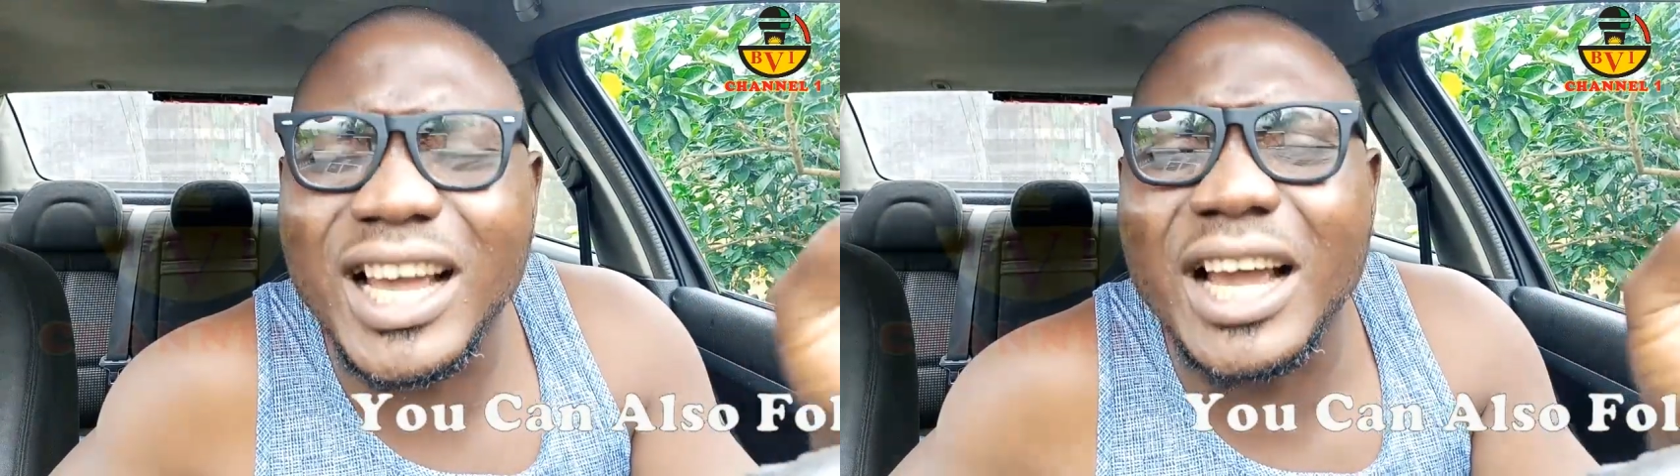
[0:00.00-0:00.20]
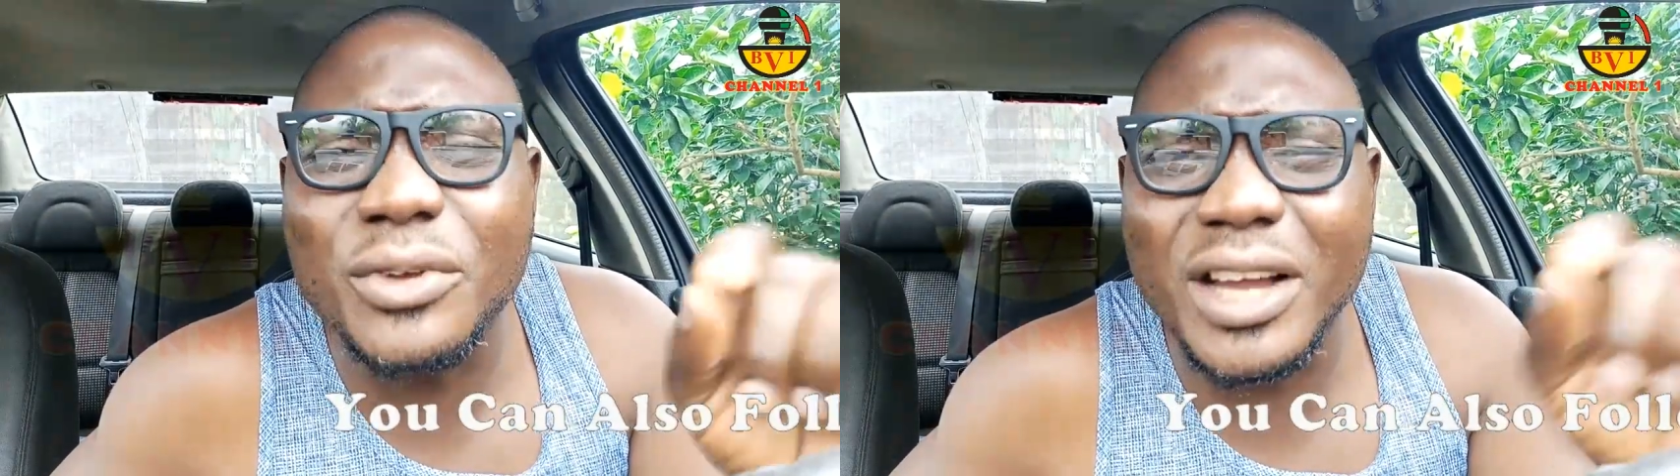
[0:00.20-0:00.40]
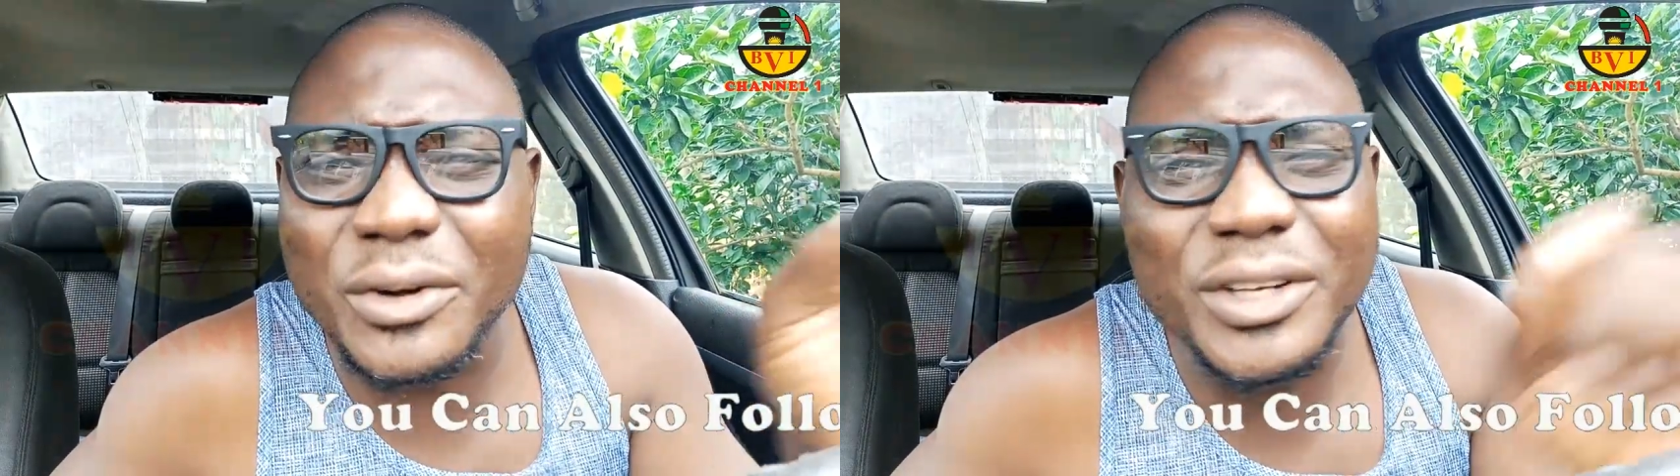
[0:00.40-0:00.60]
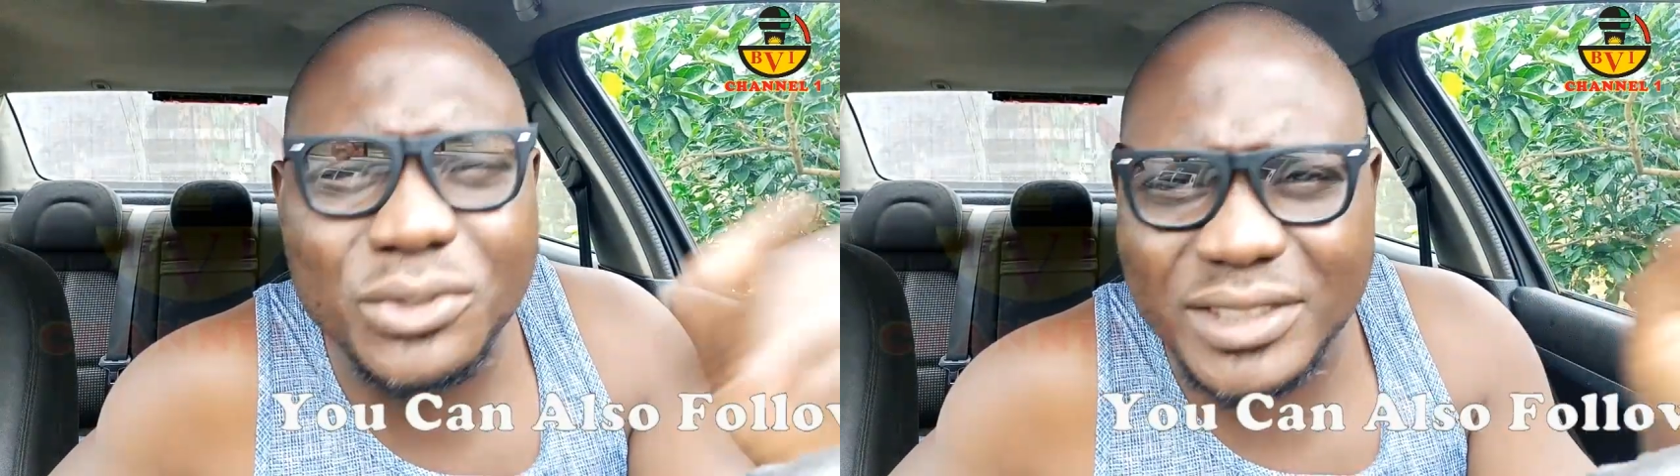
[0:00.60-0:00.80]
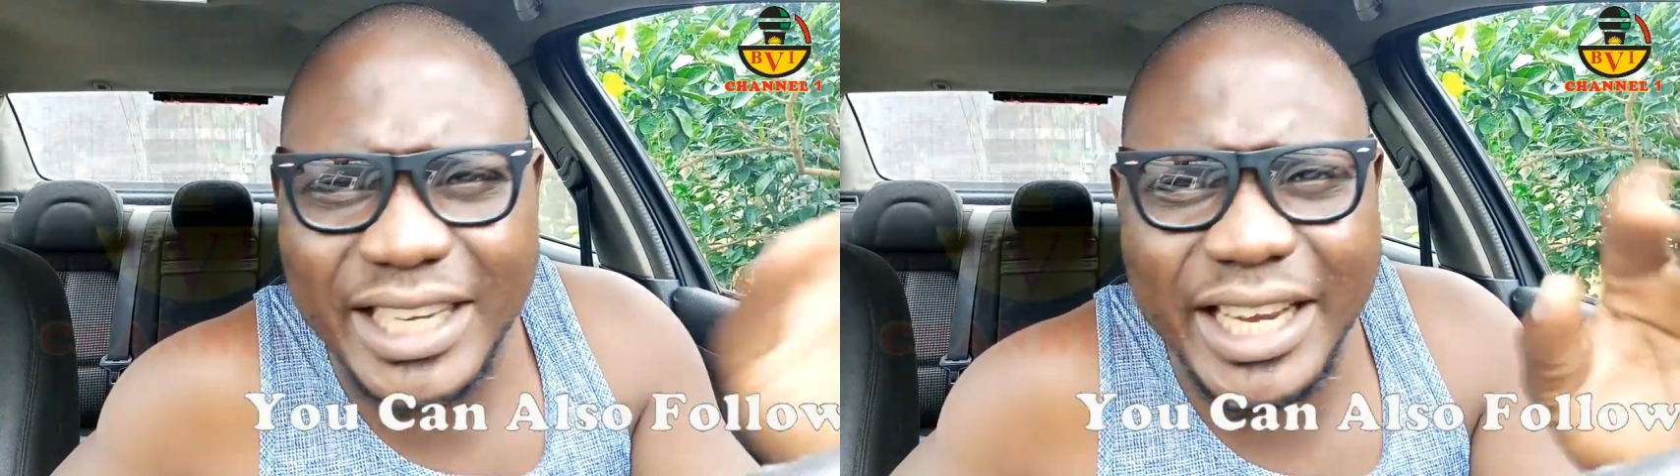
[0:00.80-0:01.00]
how you are going
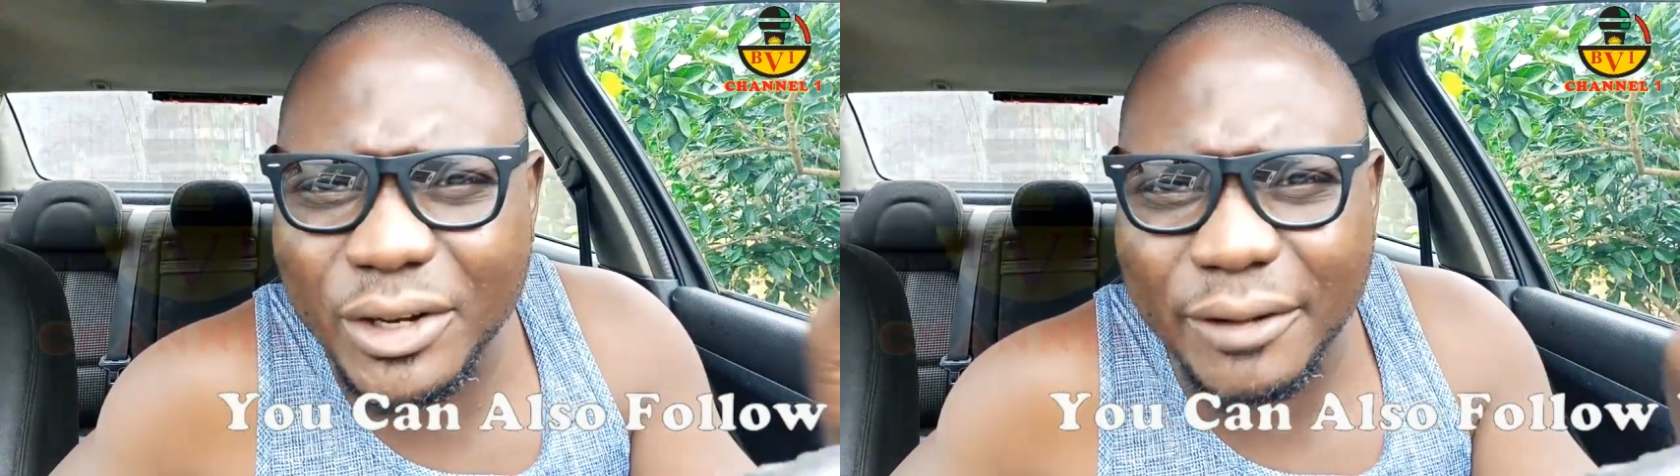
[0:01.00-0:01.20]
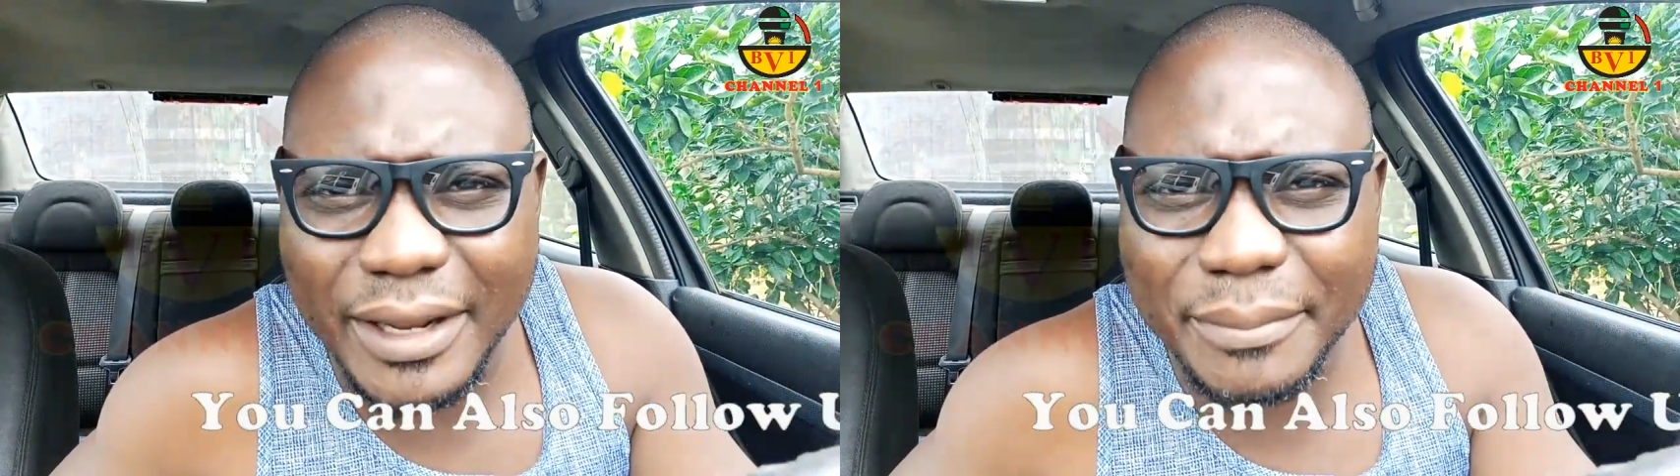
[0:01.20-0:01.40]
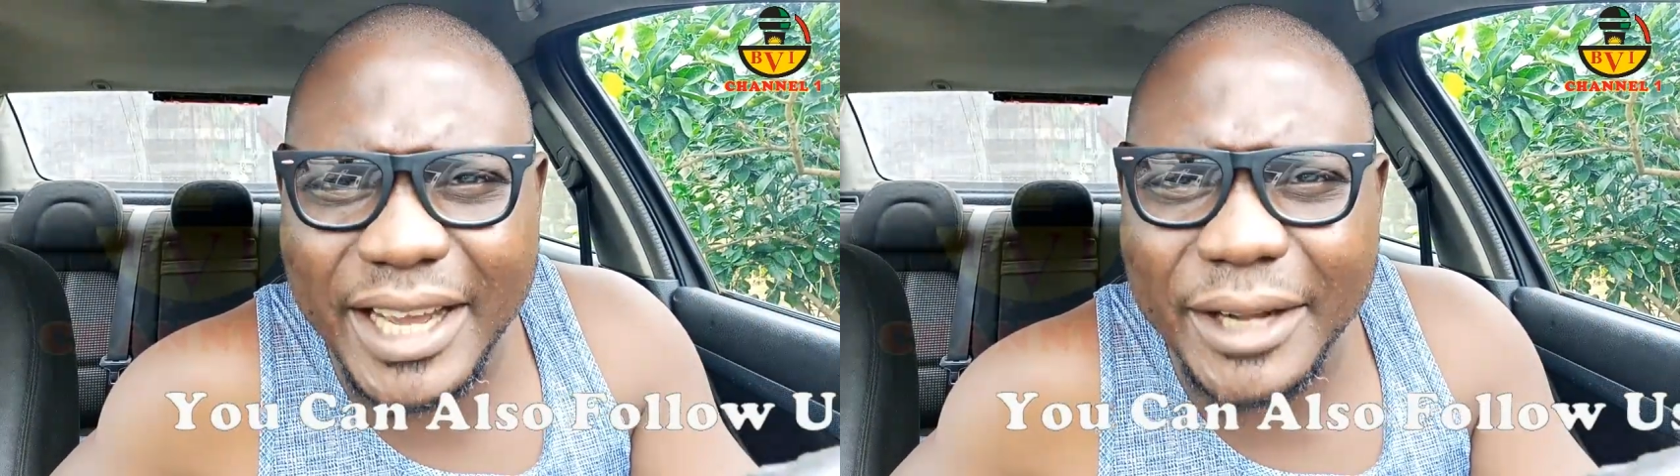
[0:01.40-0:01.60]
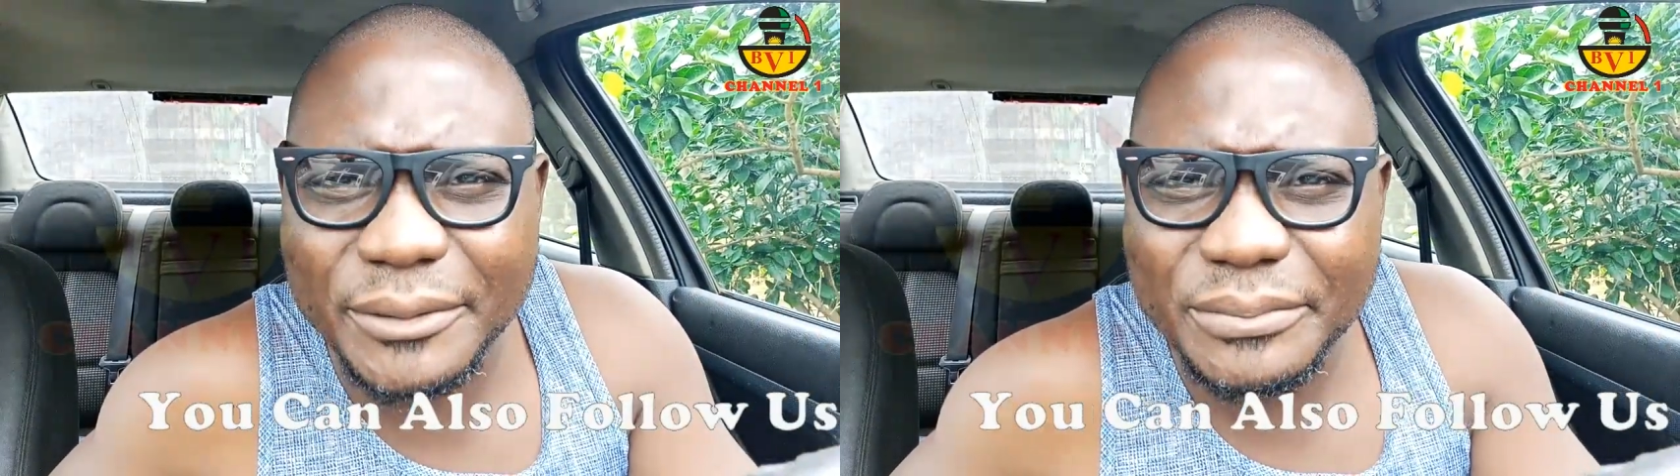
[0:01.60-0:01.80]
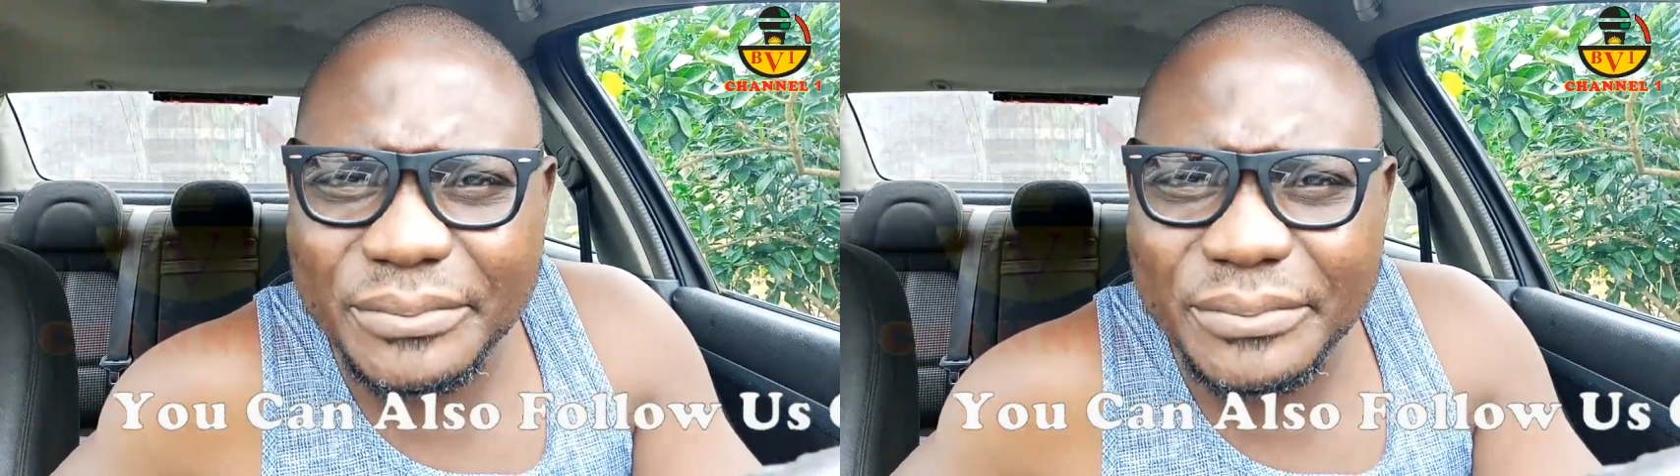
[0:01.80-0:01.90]
to take any of them down.